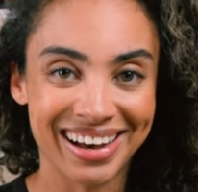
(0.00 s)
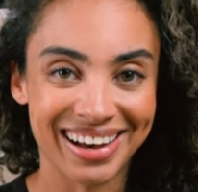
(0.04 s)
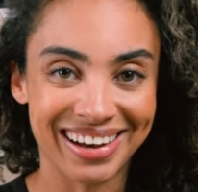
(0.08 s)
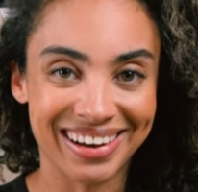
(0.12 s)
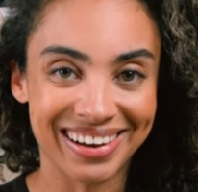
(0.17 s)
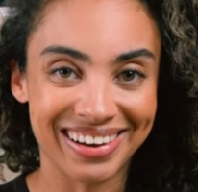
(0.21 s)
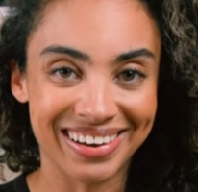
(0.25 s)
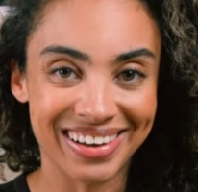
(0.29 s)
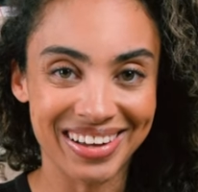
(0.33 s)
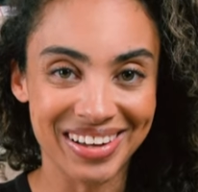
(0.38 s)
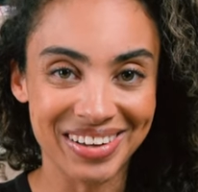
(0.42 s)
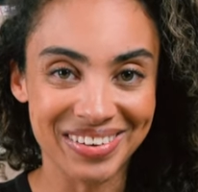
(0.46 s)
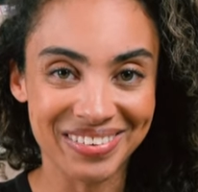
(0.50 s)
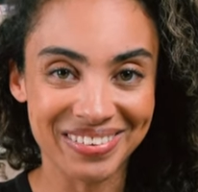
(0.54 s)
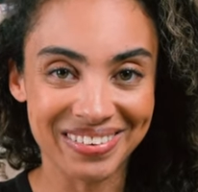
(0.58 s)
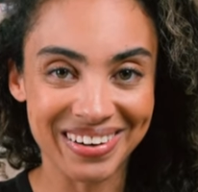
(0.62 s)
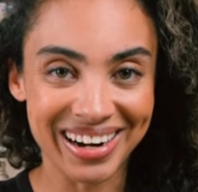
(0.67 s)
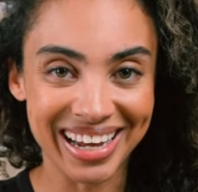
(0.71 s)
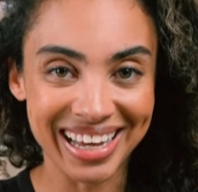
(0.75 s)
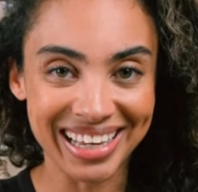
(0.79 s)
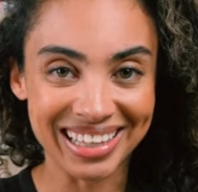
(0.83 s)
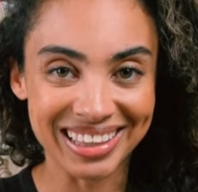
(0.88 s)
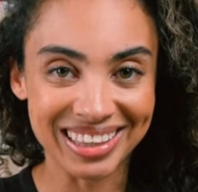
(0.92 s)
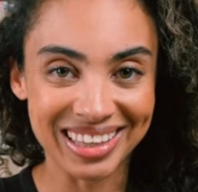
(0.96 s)
All
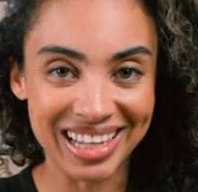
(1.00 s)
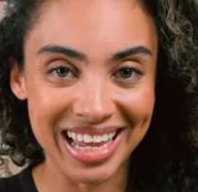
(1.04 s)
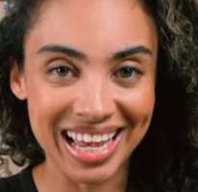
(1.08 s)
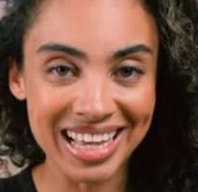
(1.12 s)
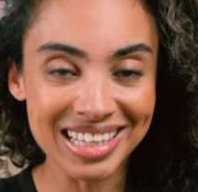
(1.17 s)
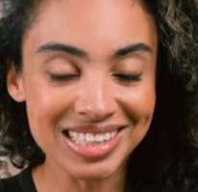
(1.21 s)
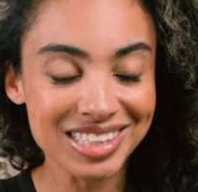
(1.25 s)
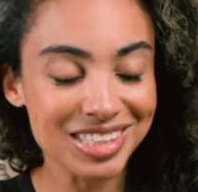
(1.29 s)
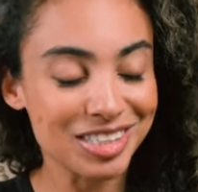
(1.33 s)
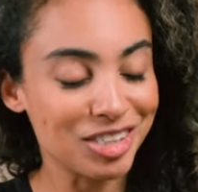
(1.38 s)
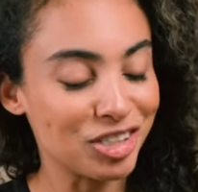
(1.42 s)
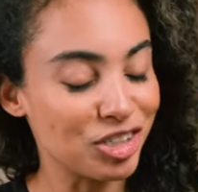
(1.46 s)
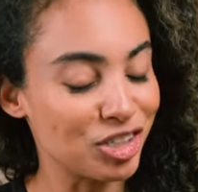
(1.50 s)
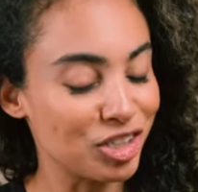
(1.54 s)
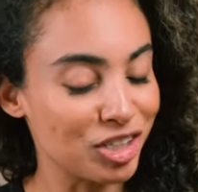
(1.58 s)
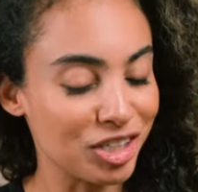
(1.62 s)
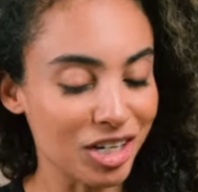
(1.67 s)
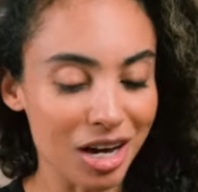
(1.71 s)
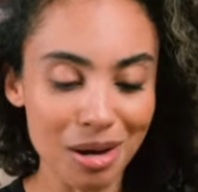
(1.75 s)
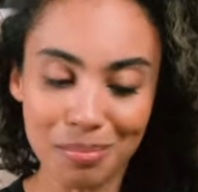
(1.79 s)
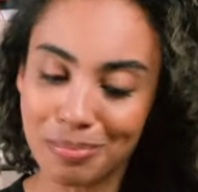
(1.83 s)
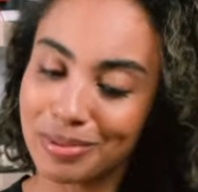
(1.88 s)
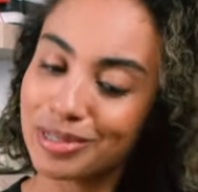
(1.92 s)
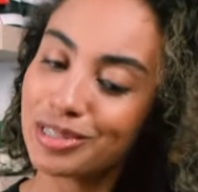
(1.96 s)
right, let's
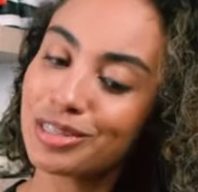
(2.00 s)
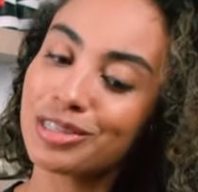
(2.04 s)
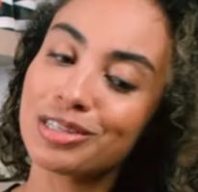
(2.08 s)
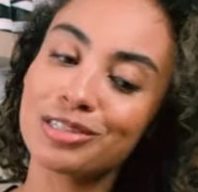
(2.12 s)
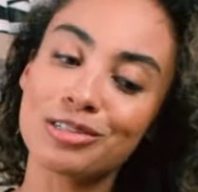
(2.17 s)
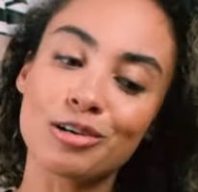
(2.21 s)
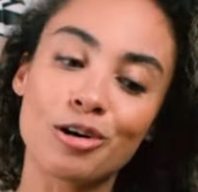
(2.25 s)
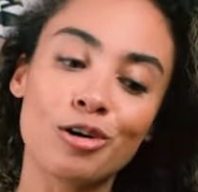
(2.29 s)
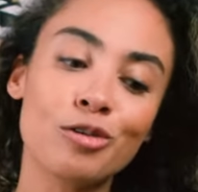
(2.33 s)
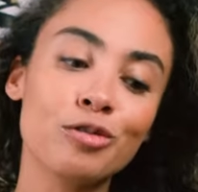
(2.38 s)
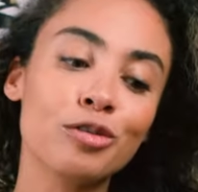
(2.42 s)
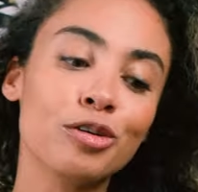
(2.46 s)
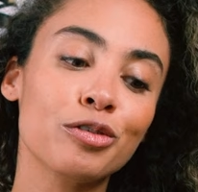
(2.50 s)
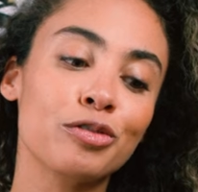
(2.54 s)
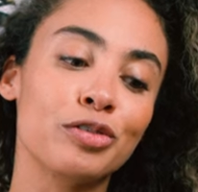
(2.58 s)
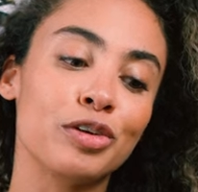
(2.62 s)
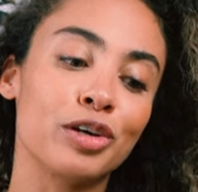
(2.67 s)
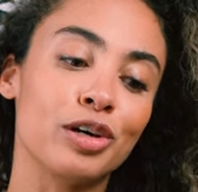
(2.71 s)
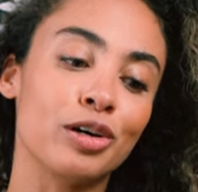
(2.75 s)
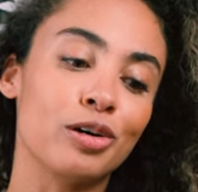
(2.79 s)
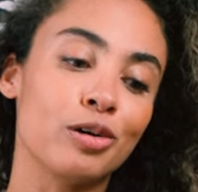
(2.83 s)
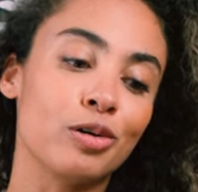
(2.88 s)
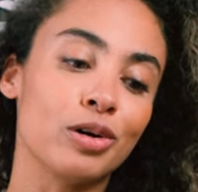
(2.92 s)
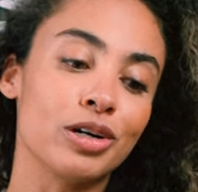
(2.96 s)
jump into this
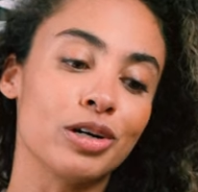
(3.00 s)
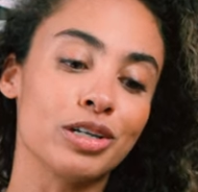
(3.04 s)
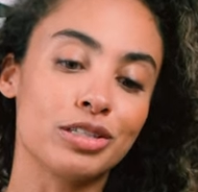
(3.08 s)
overview.